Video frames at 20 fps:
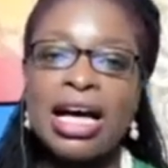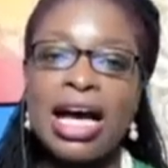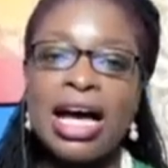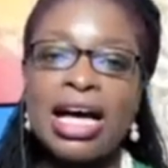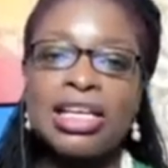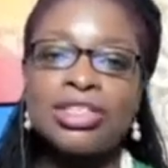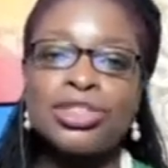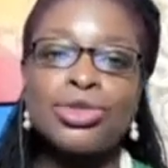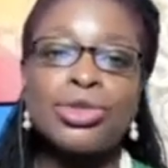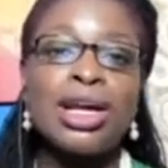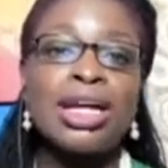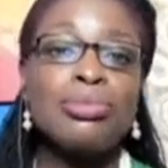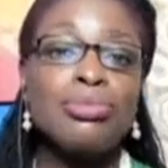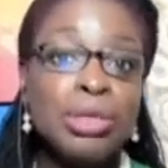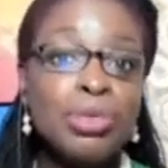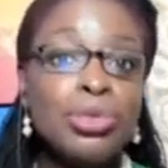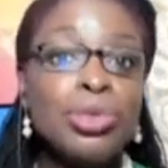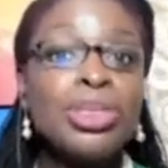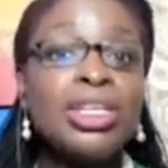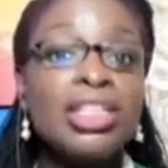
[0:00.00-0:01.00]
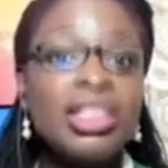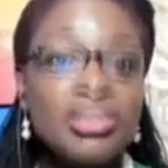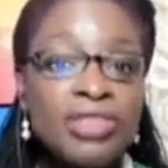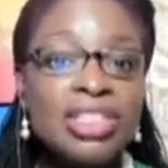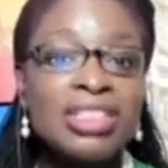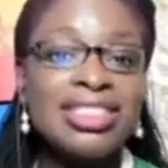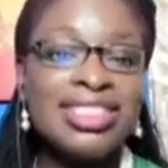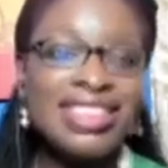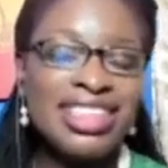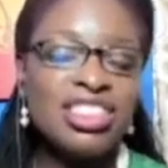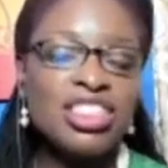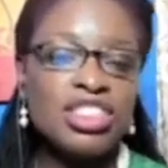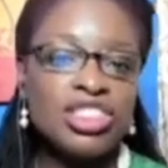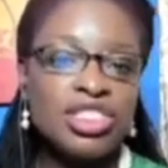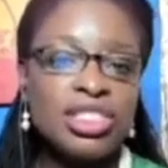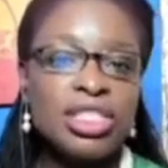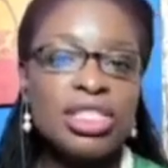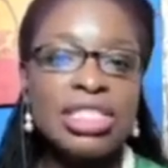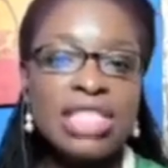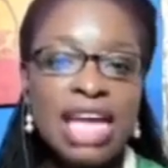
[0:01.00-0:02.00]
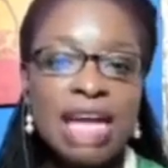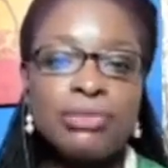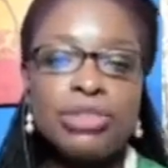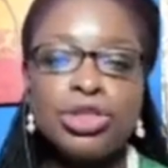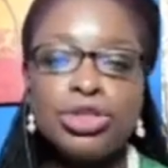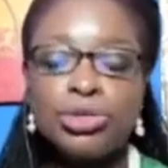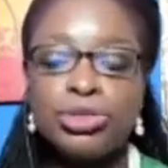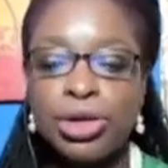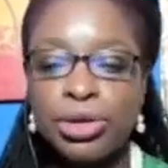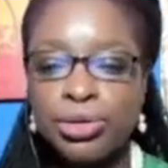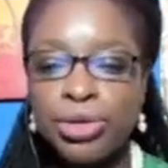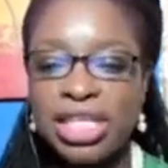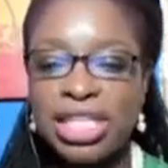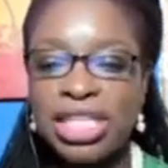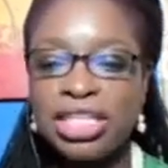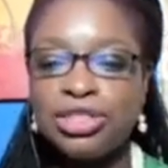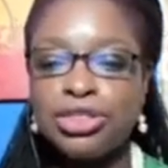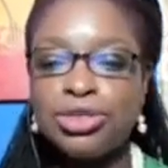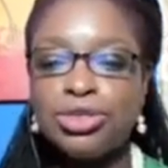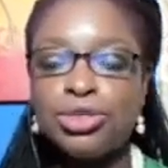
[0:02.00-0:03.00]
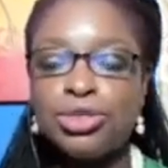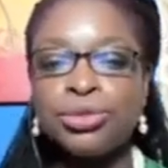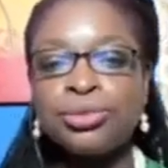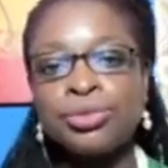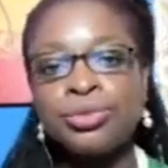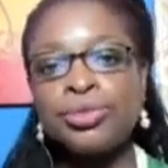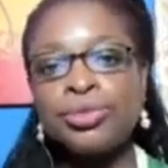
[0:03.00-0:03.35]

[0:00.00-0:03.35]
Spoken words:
so that people would give us the additional time to do what we need to do.